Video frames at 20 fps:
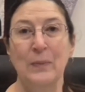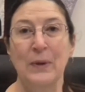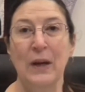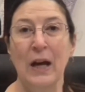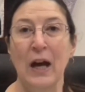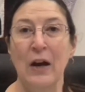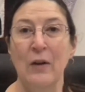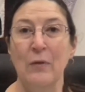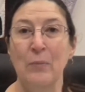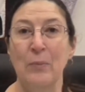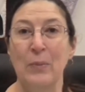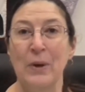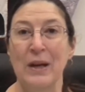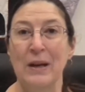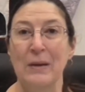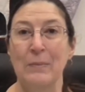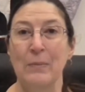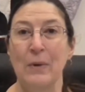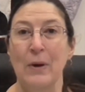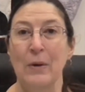have
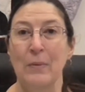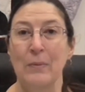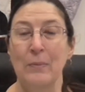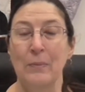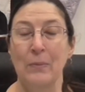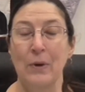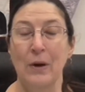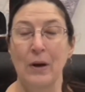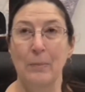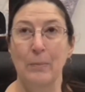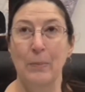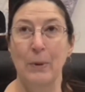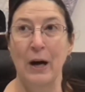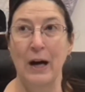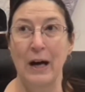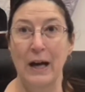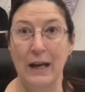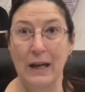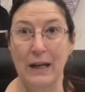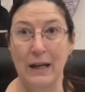been
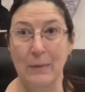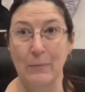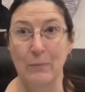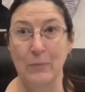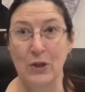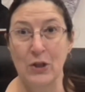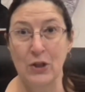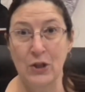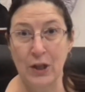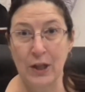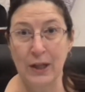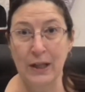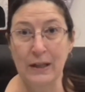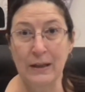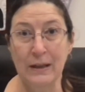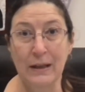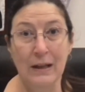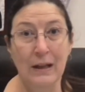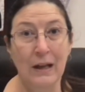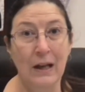by
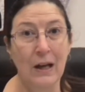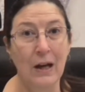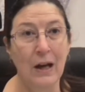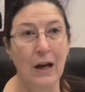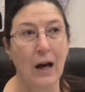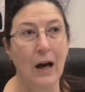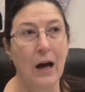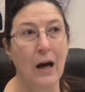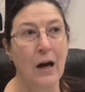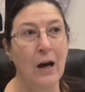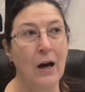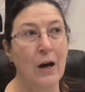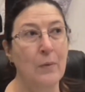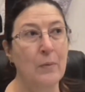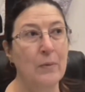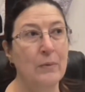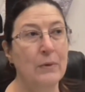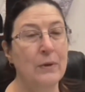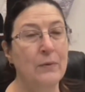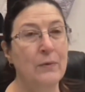machine.
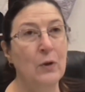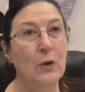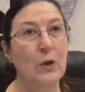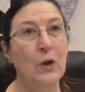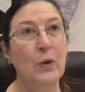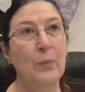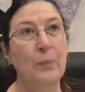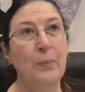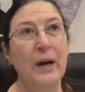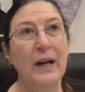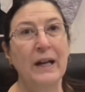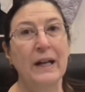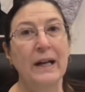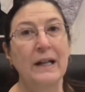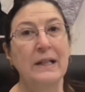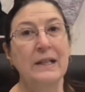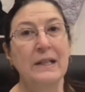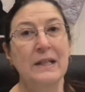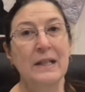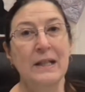If you look back,
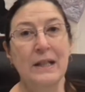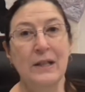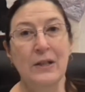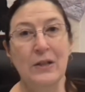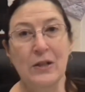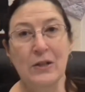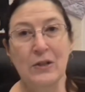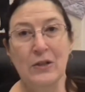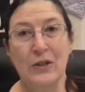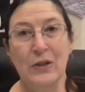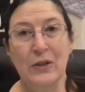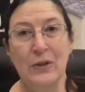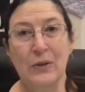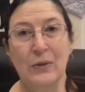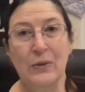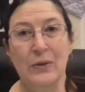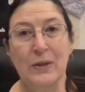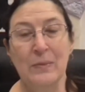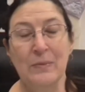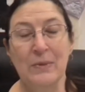I did
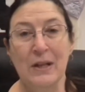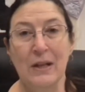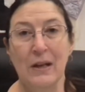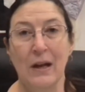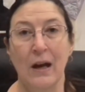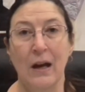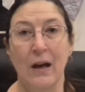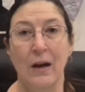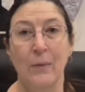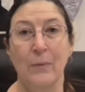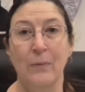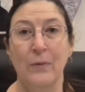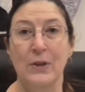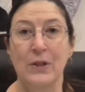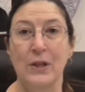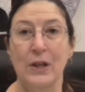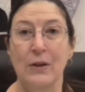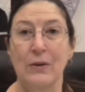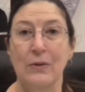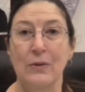do some
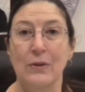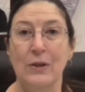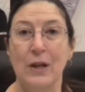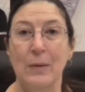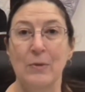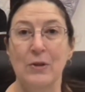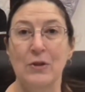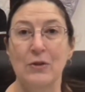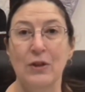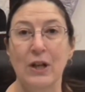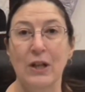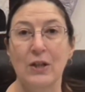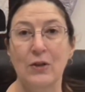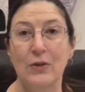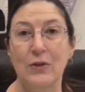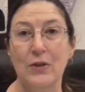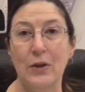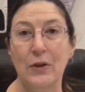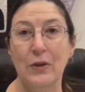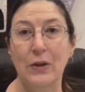video
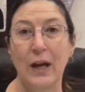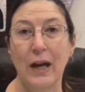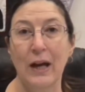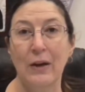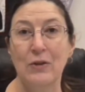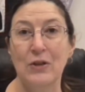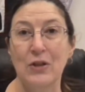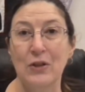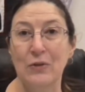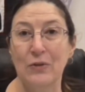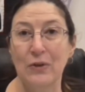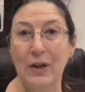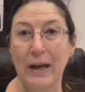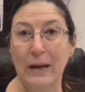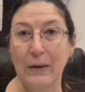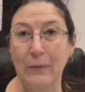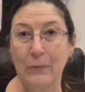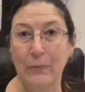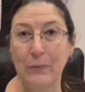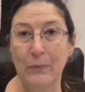demonstrations on how to
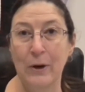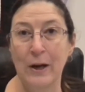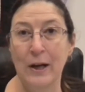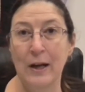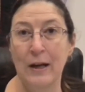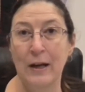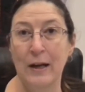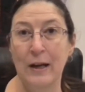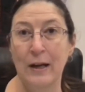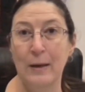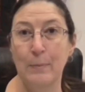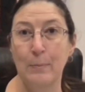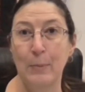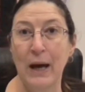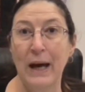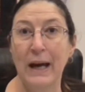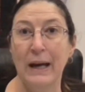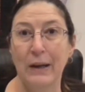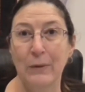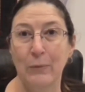create a
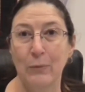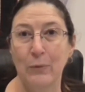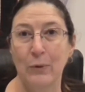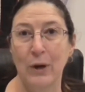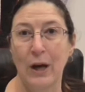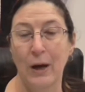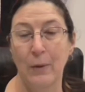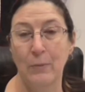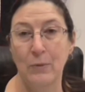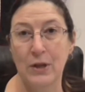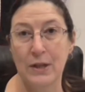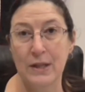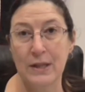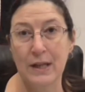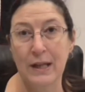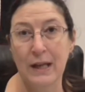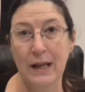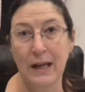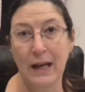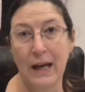bag,
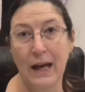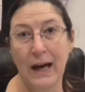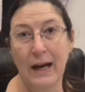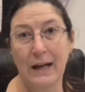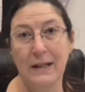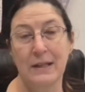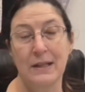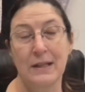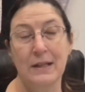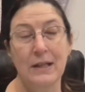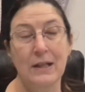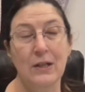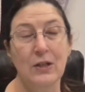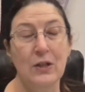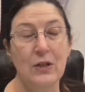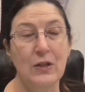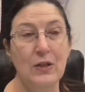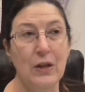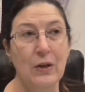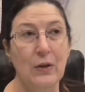just hand
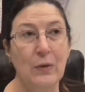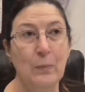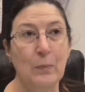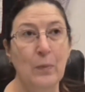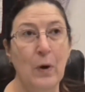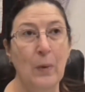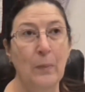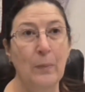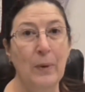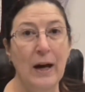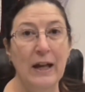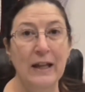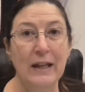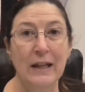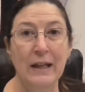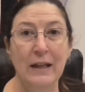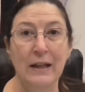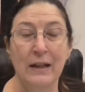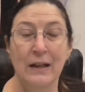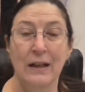stitching, so pop
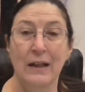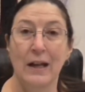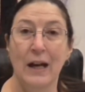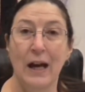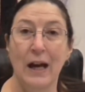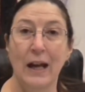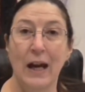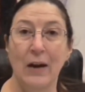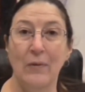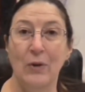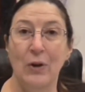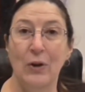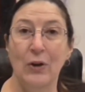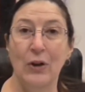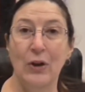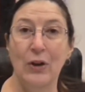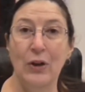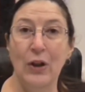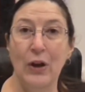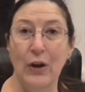back and have a look
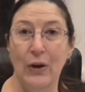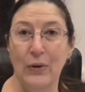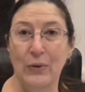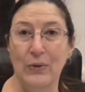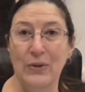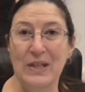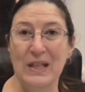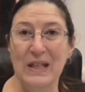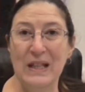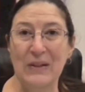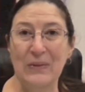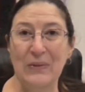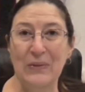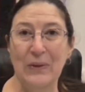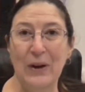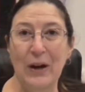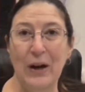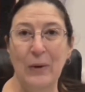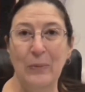at those if